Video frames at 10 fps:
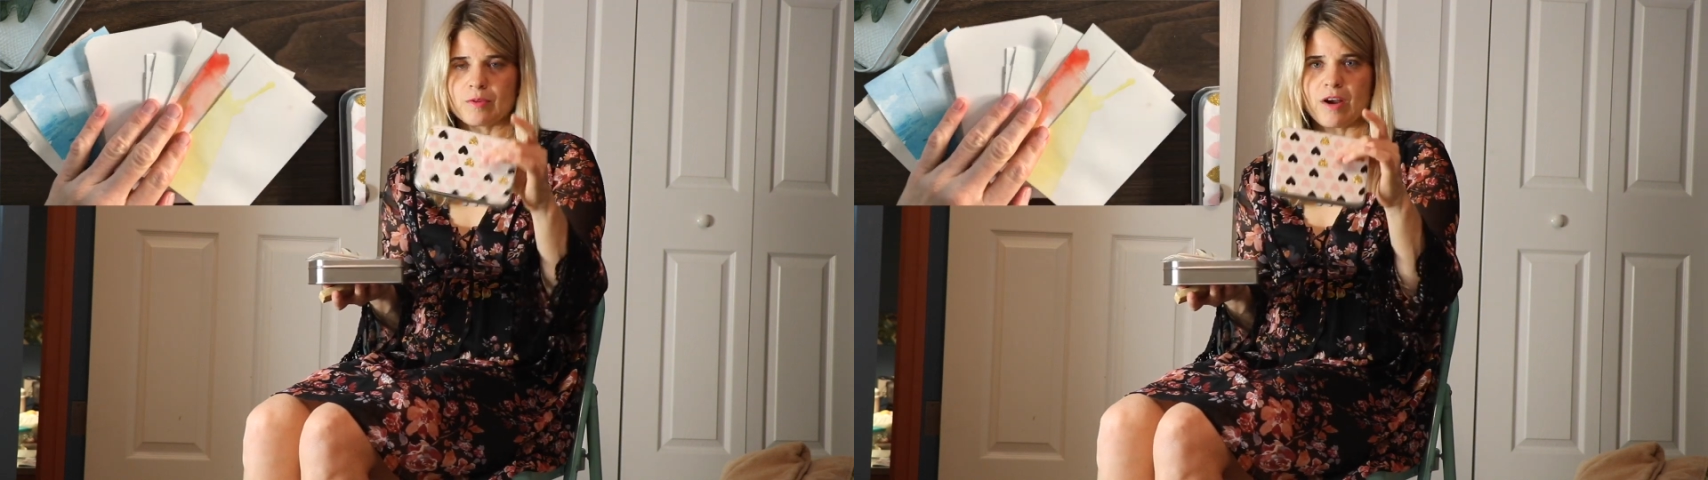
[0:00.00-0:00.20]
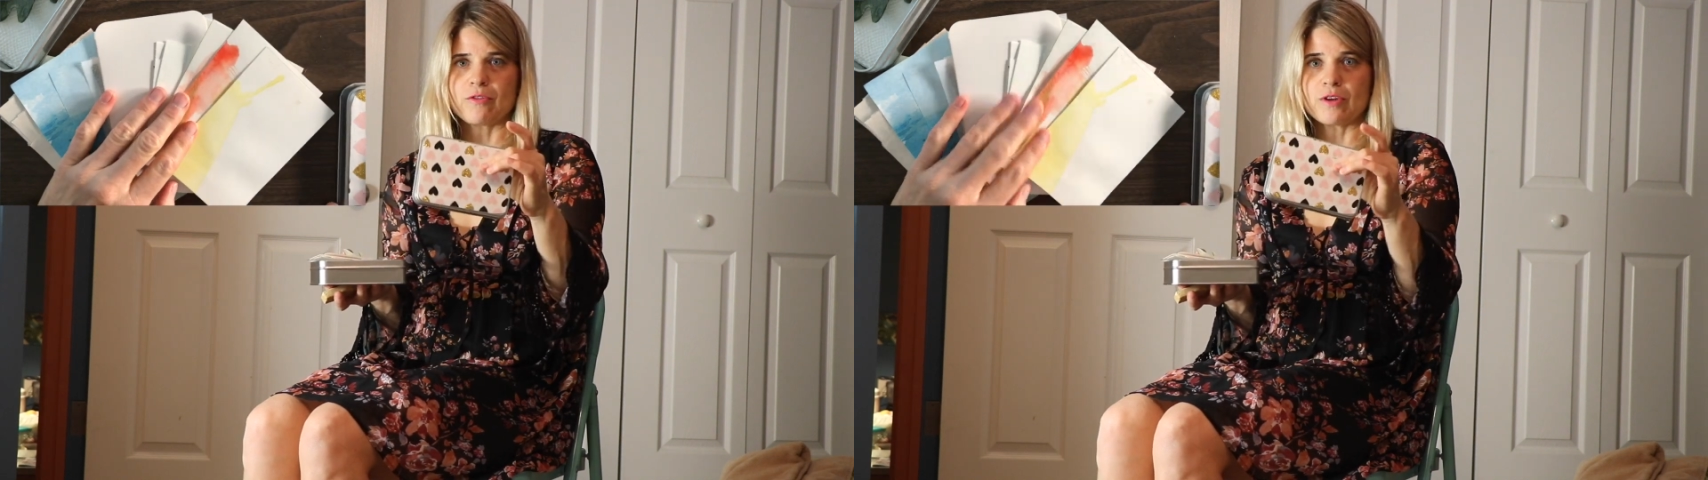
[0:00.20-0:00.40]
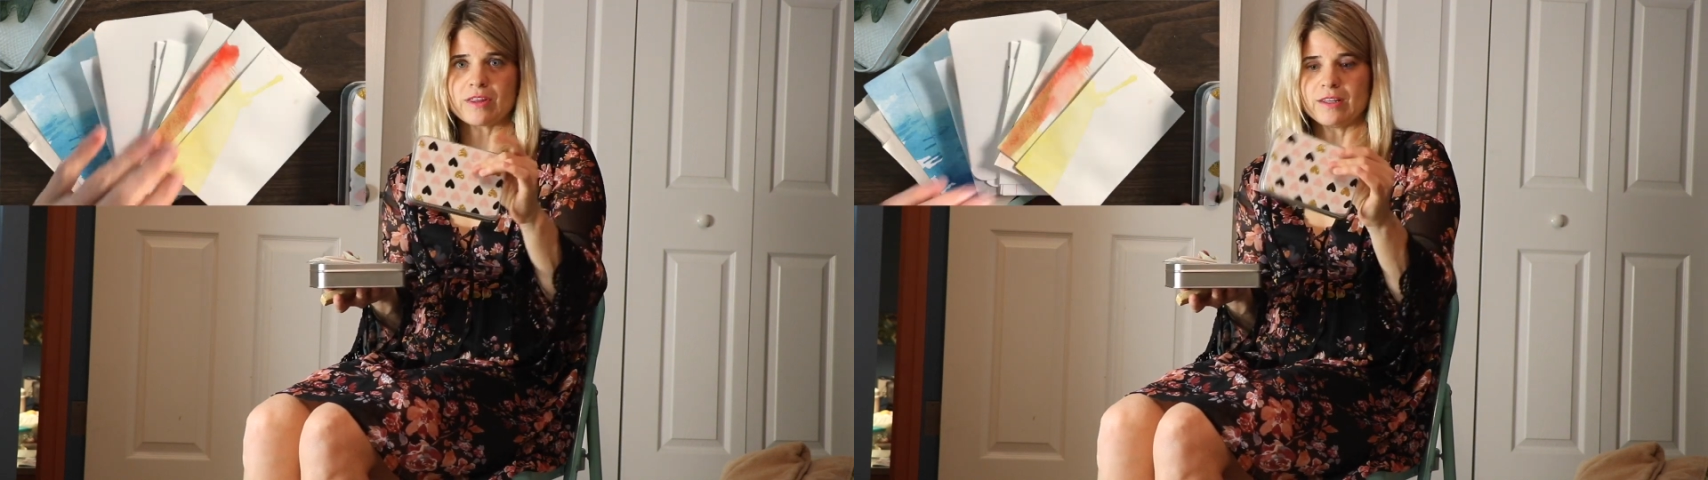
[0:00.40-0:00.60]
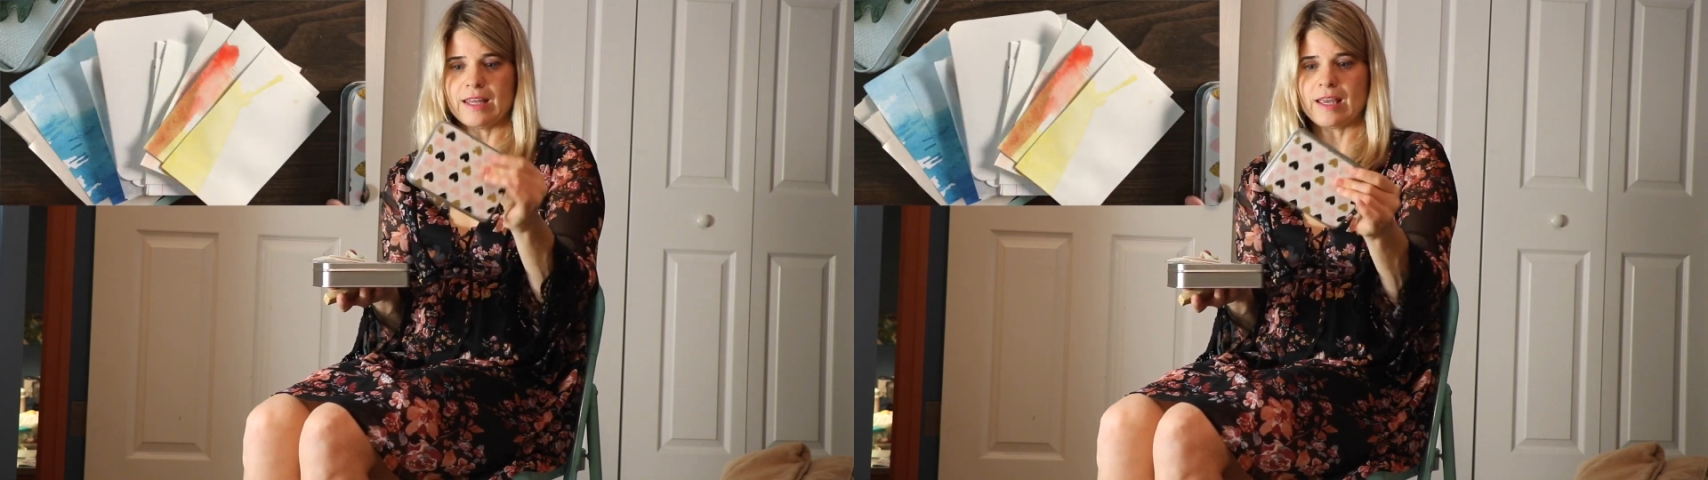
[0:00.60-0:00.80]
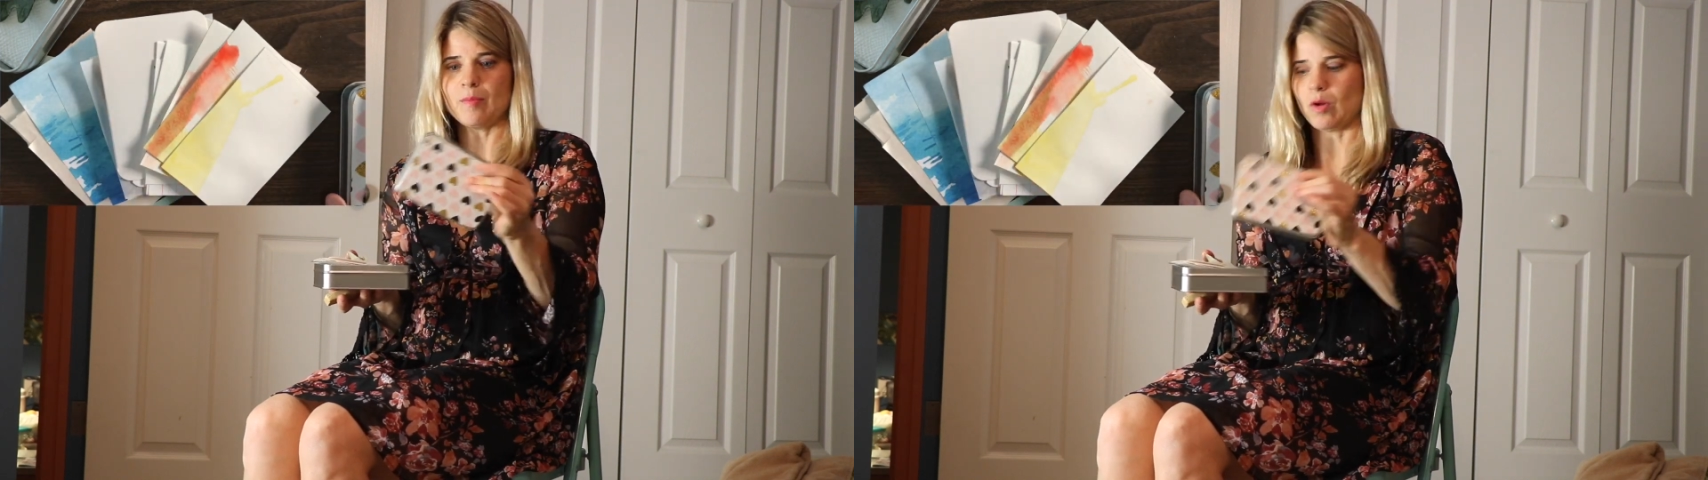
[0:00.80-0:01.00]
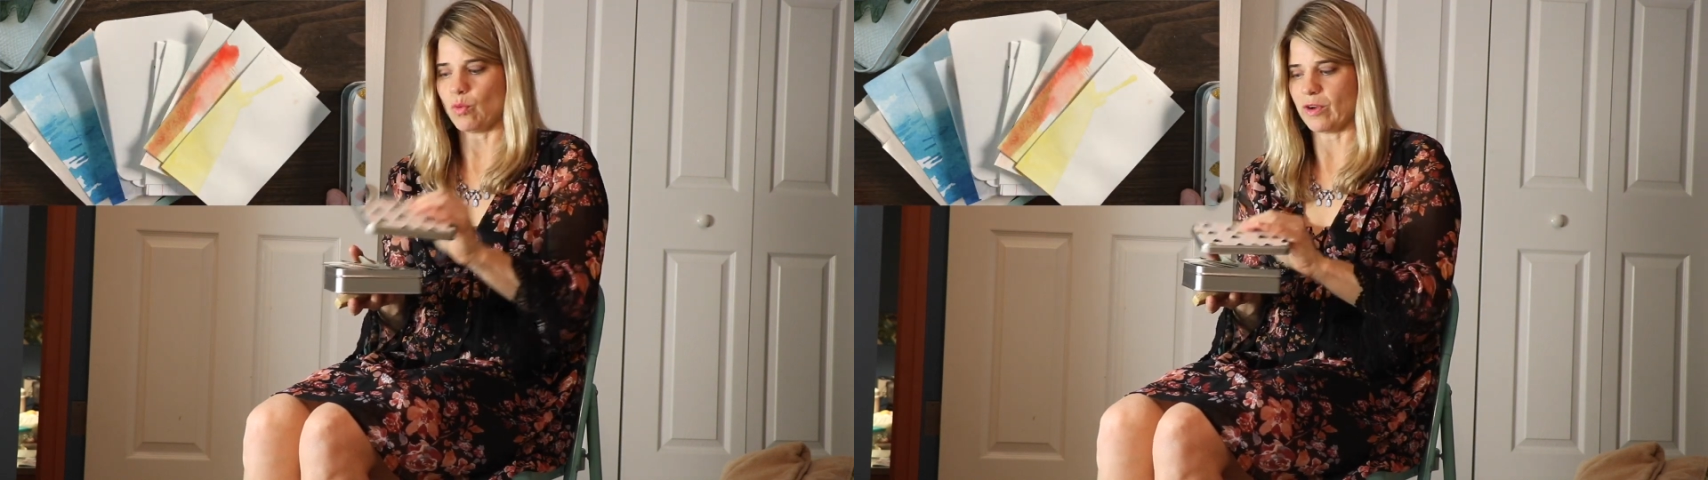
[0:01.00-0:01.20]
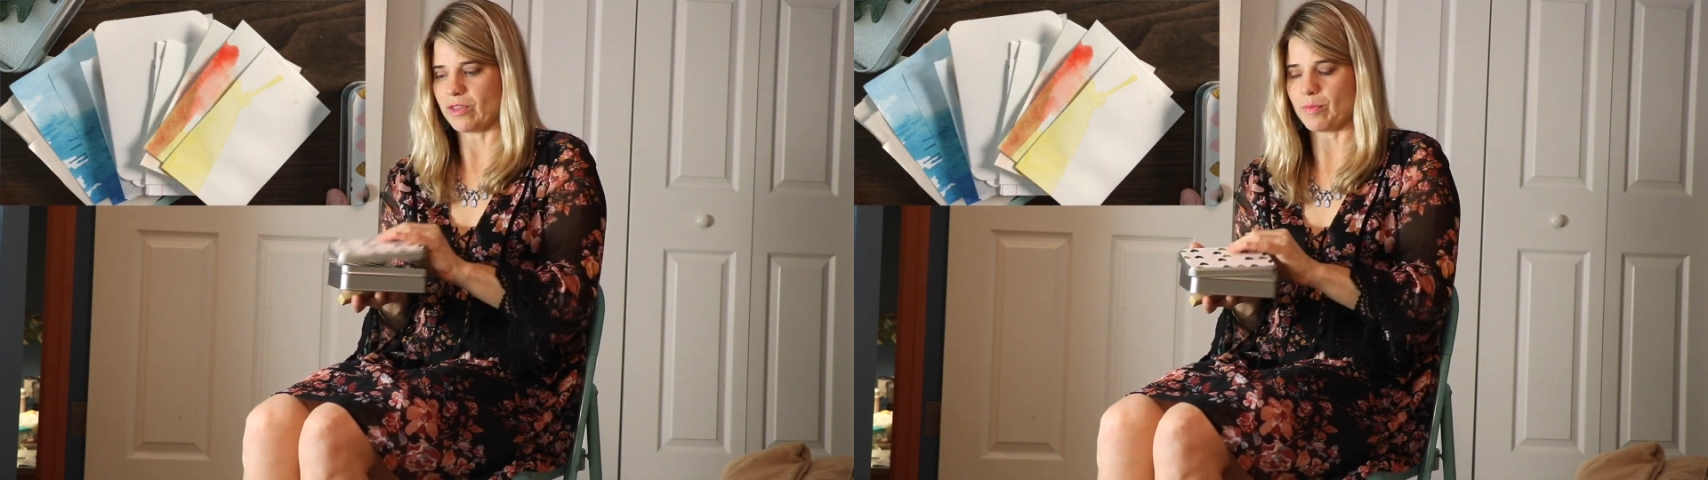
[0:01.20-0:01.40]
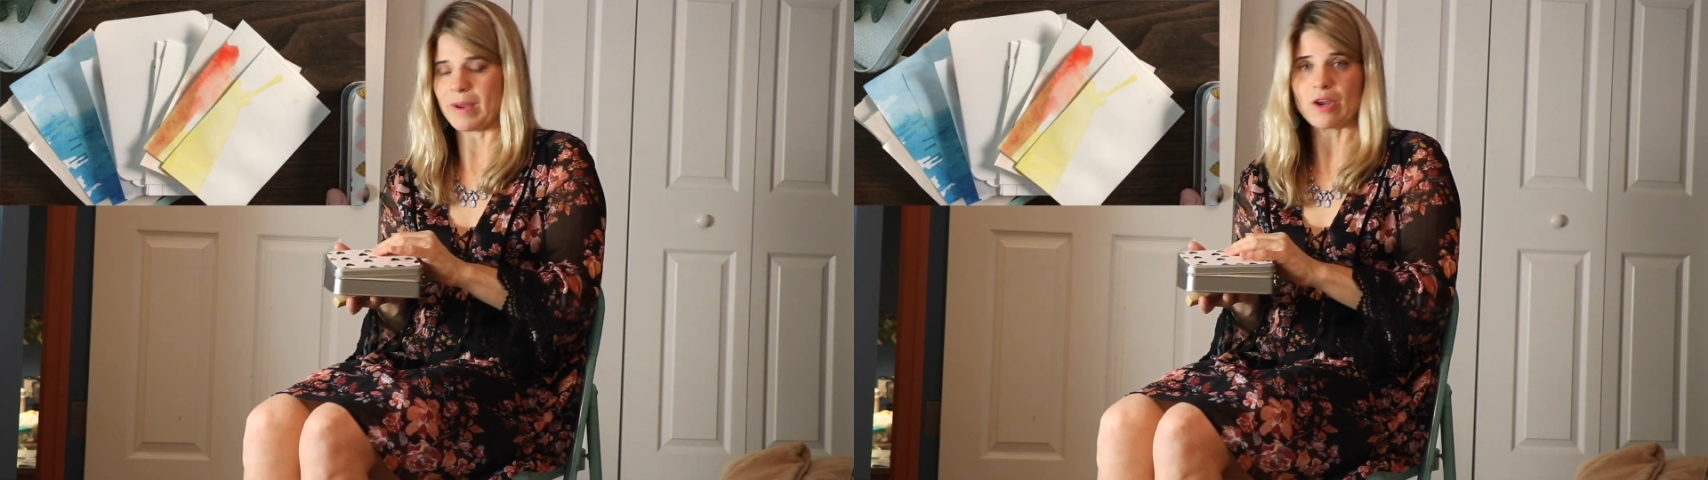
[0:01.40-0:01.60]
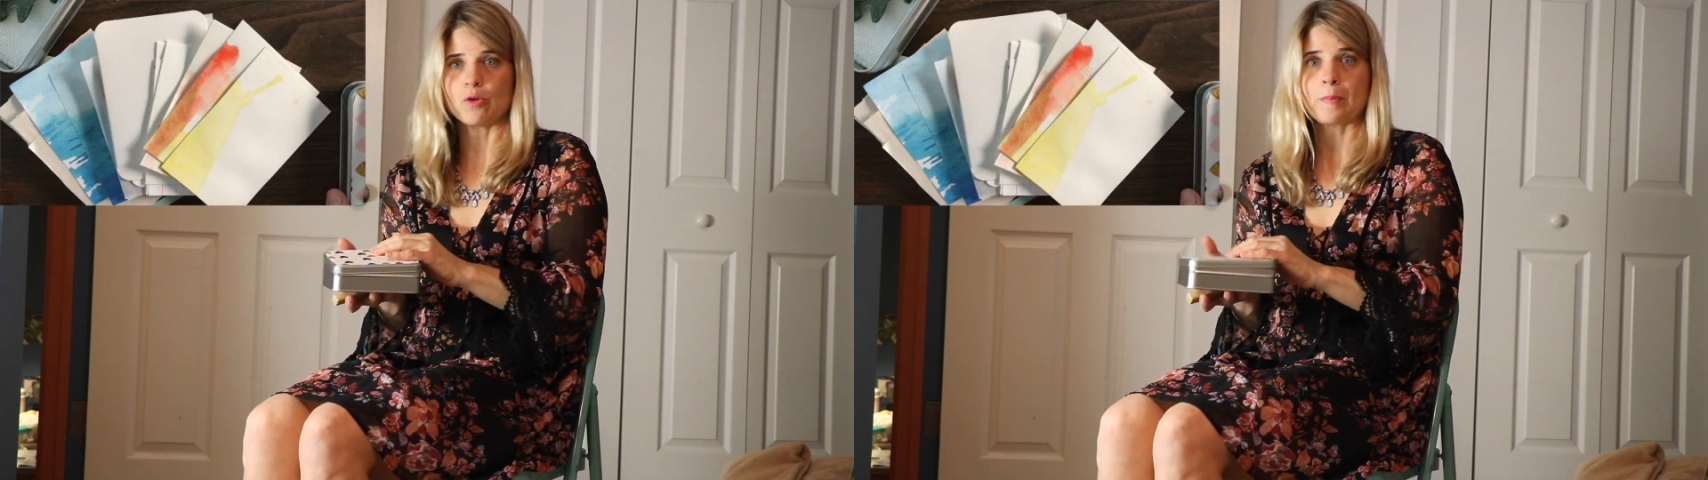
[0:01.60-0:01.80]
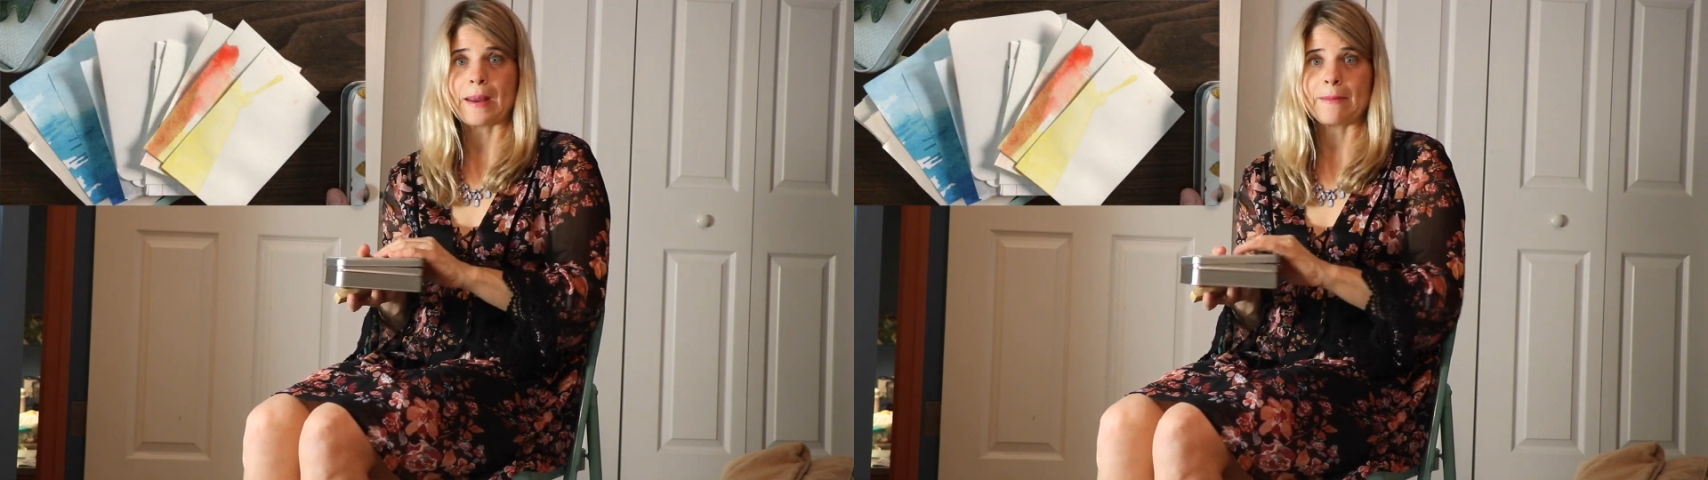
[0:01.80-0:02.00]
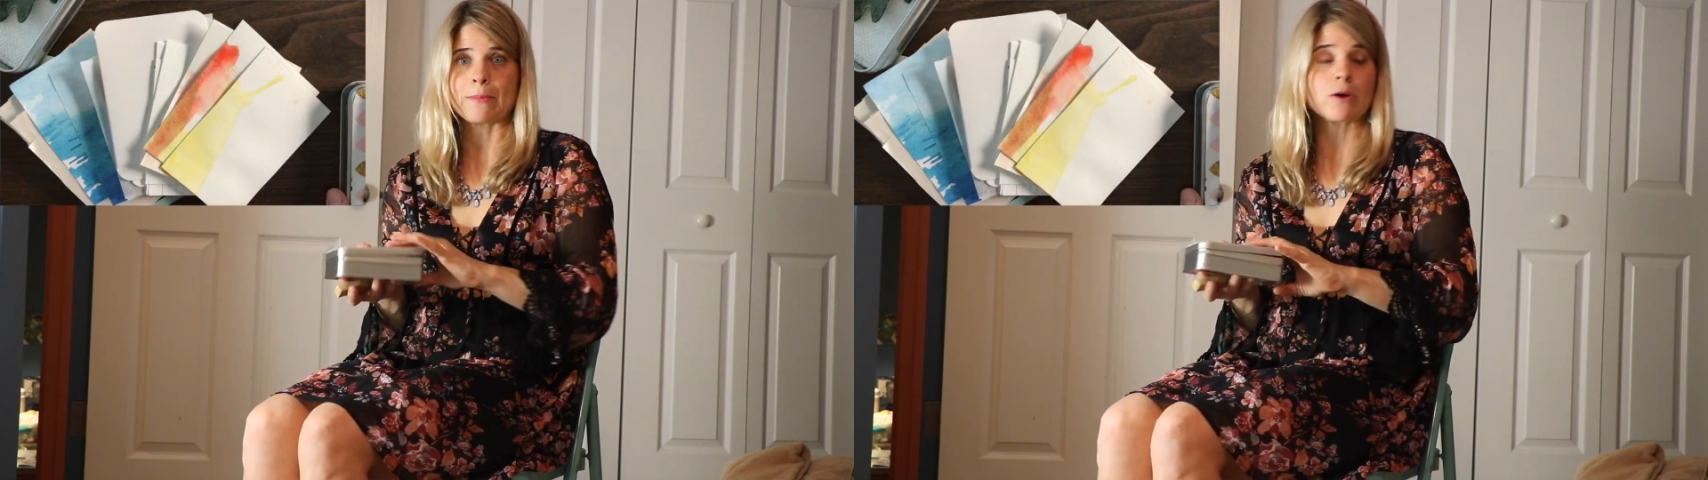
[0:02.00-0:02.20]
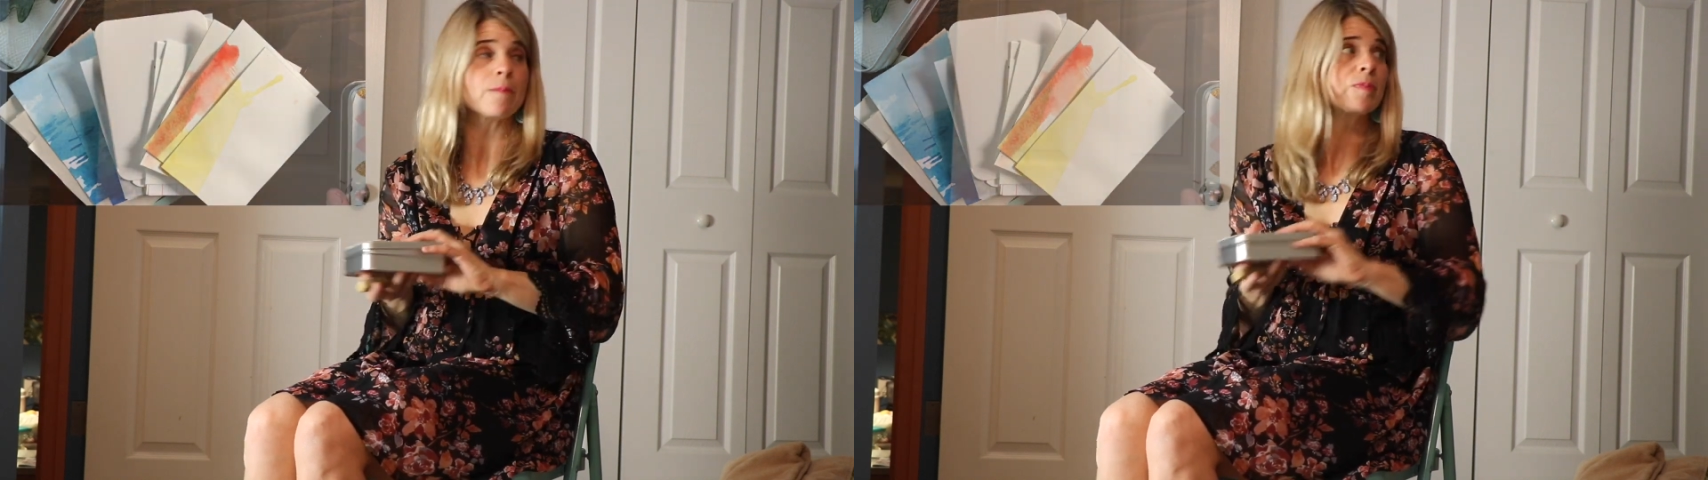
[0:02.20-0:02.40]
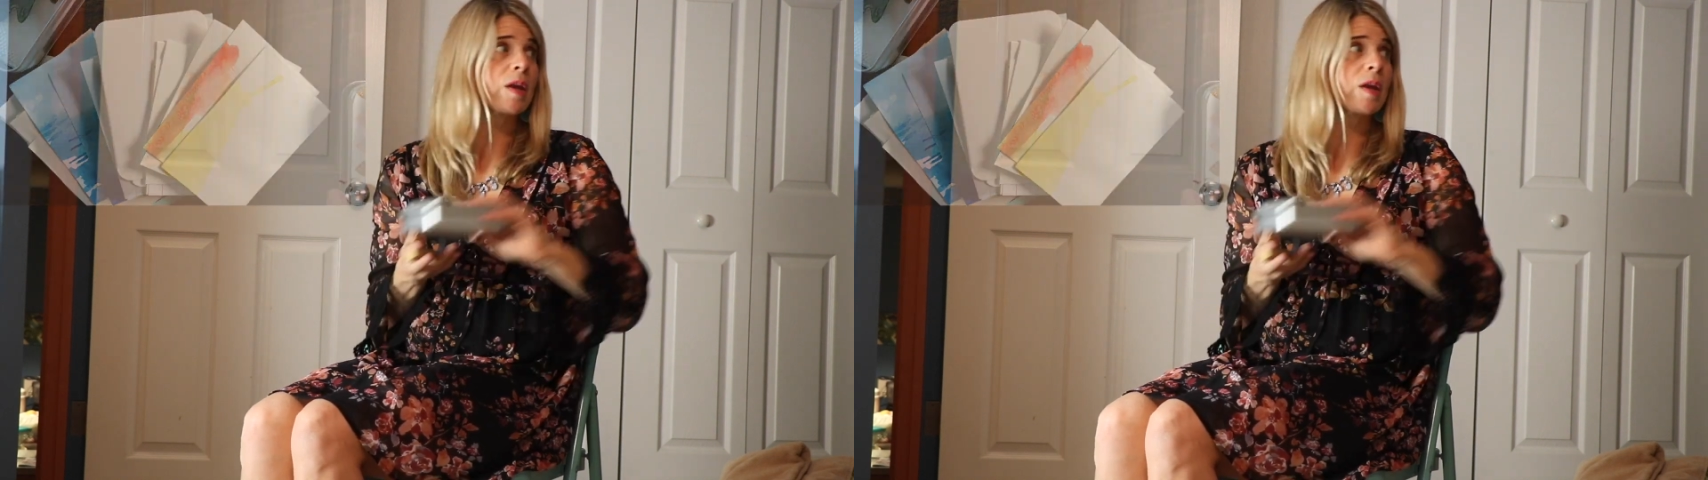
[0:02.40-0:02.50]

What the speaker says: covering the label with my own paper.